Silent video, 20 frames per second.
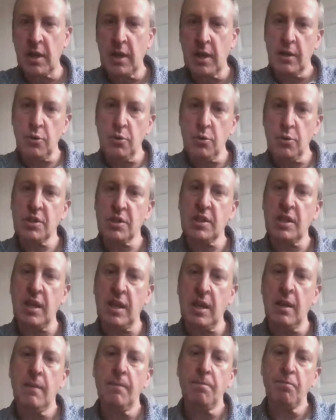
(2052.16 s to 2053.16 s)
you
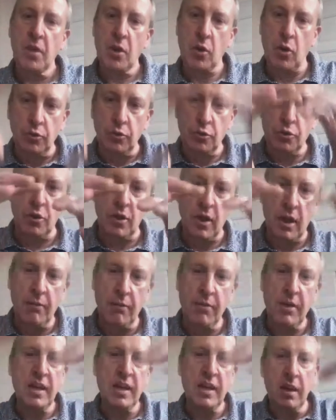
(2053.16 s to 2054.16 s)
see
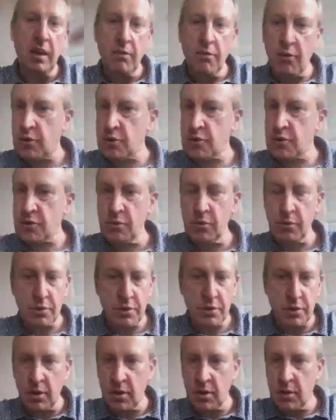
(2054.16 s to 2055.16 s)
controllability versus
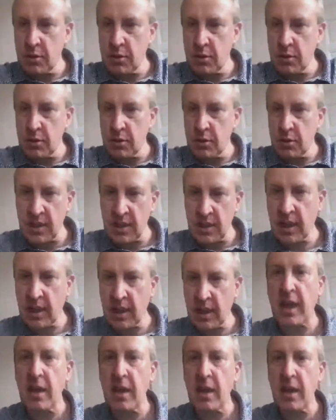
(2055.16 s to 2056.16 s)
uh, say
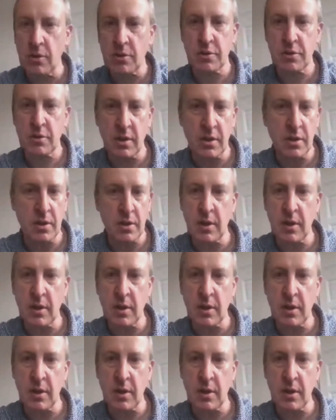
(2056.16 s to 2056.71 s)
chaos uh,